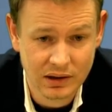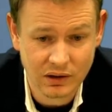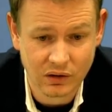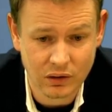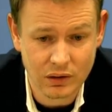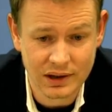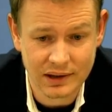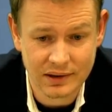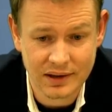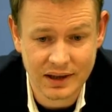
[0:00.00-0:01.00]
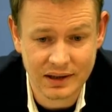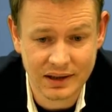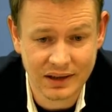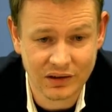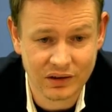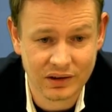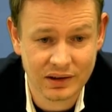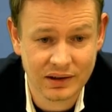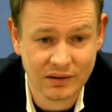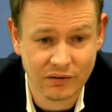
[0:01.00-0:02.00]
sorry, there is
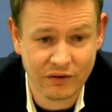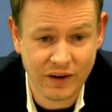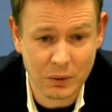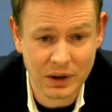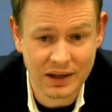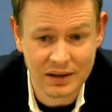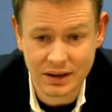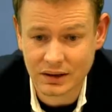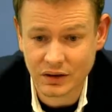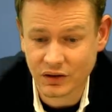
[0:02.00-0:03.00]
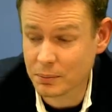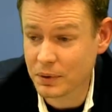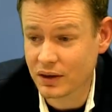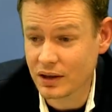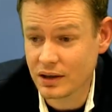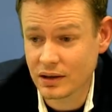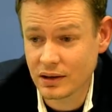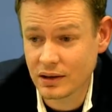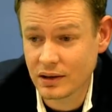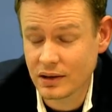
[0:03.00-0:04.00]
very little sympathy
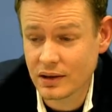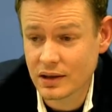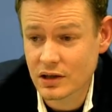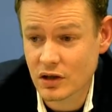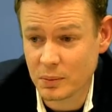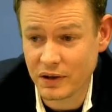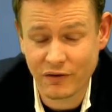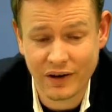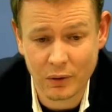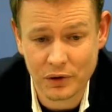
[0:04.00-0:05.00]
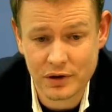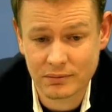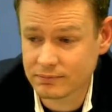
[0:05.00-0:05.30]
to be found